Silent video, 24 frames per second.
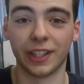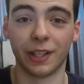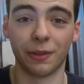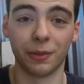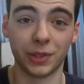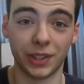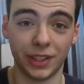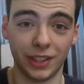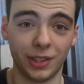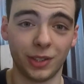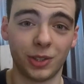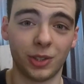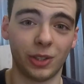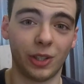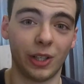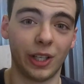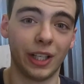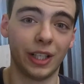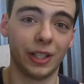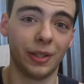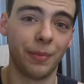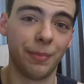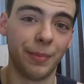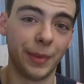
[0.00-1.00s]
that was
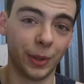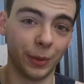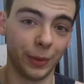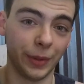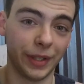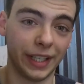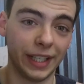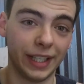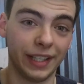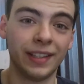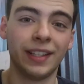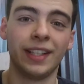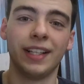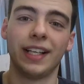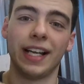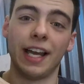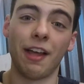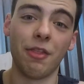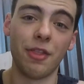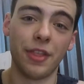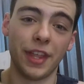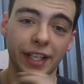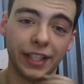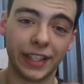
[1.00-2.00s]
inside it, melt that,
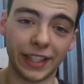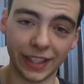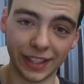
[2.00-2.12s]
and then hit